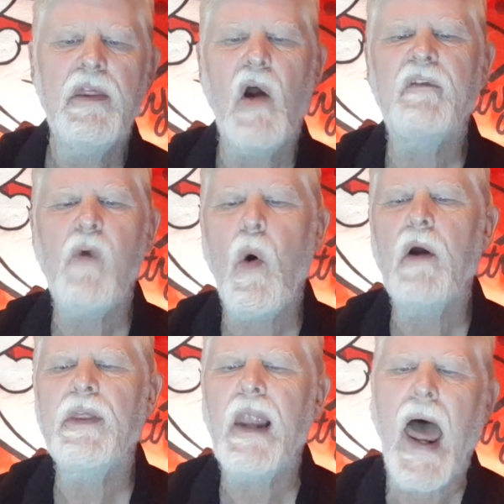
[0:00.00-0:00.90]

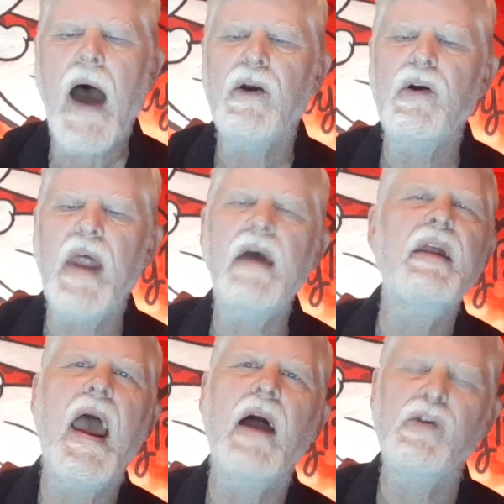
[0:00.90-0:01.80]
Therefore, the latter day
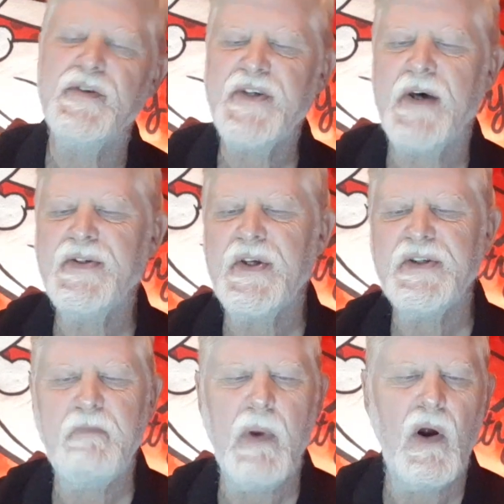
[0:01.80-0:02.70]
Daniel, says the
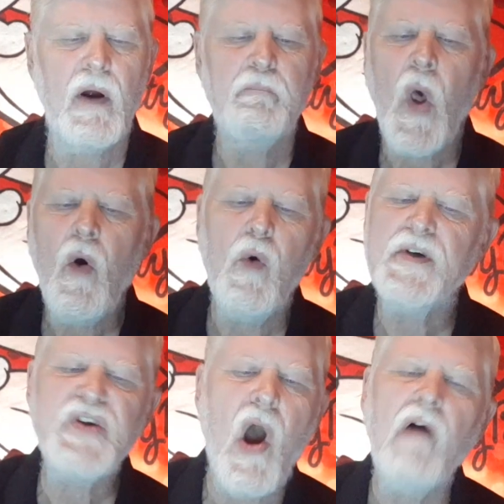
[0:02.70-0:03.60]
Spirit, who
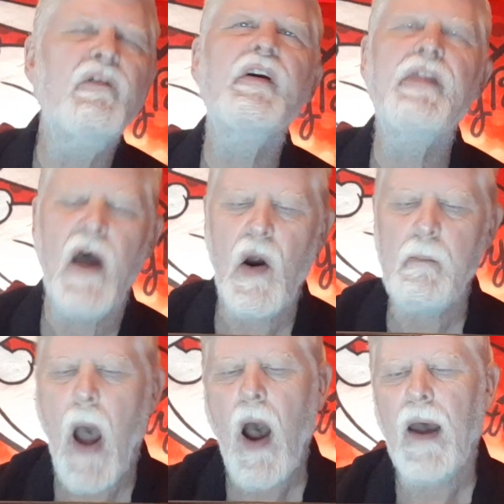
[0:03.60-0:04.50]
is covered
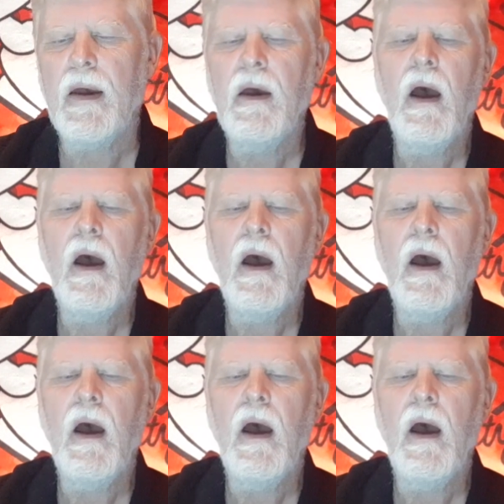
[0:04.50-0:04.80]
thereby,